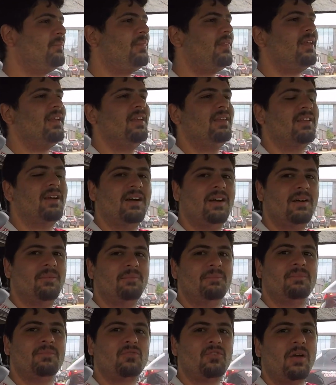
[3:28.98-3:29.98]
the
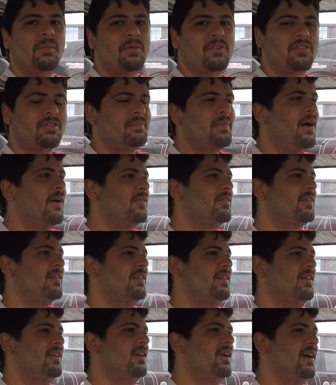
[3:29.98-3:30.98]
transmission mount,
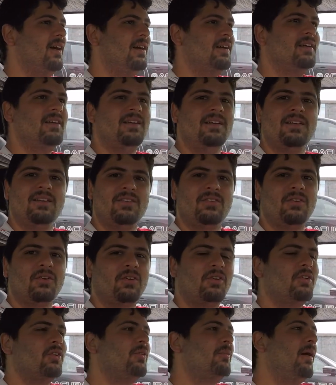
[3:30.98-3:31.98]
the
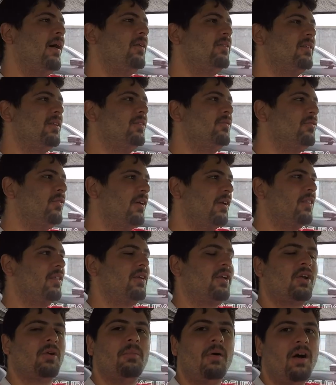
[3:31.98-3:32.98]
circular mount in front of the
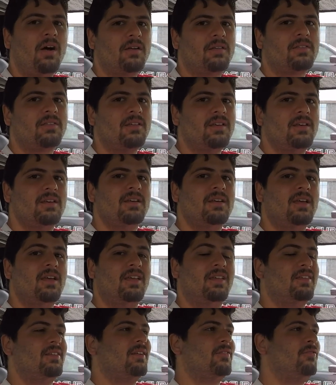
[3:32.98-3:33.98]
gearbox,
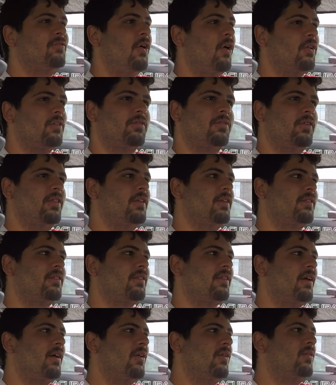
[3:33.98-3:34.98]
is the fault for this.
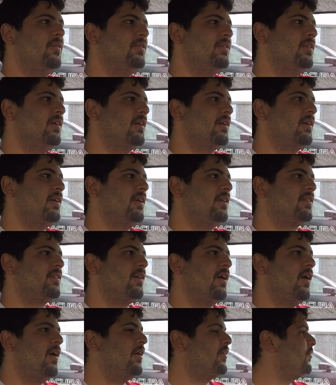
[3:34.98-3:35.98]
Now, it's
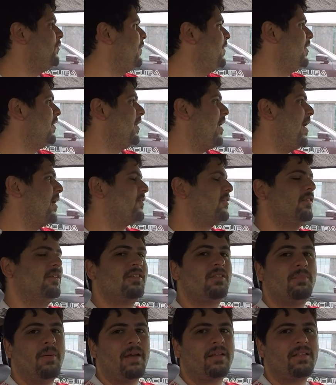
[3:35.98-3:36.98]
hard for me to actually
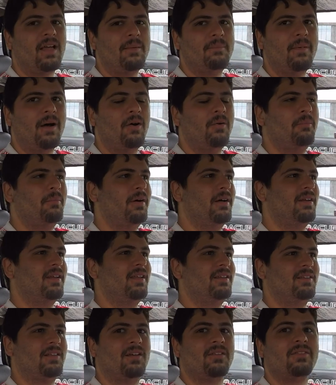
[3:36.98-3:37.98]
inspect that mount, but
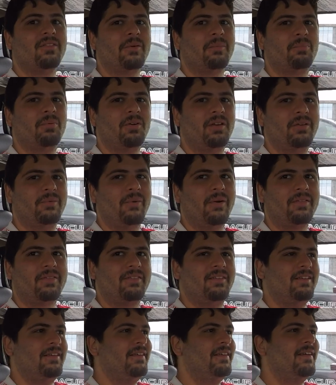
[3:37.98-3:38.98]
it does look pretty
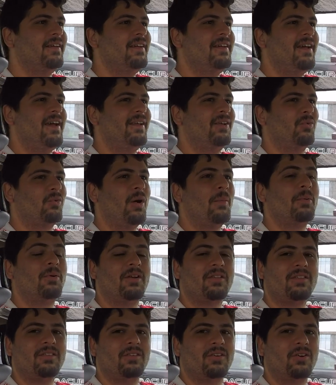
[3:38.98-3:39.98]
rusty, and the rubber
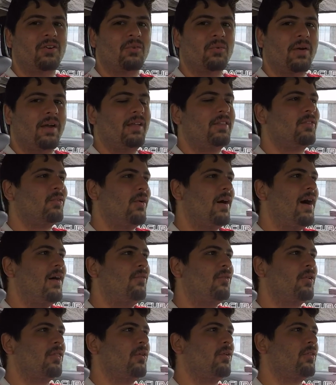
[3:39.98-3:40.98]
doesn't look great, so I have
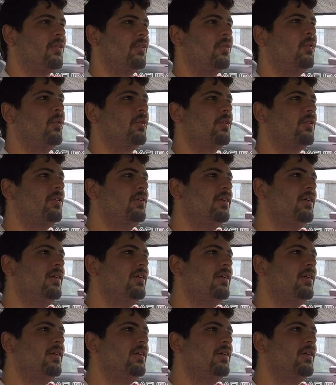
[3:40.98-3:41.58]
one of those on order.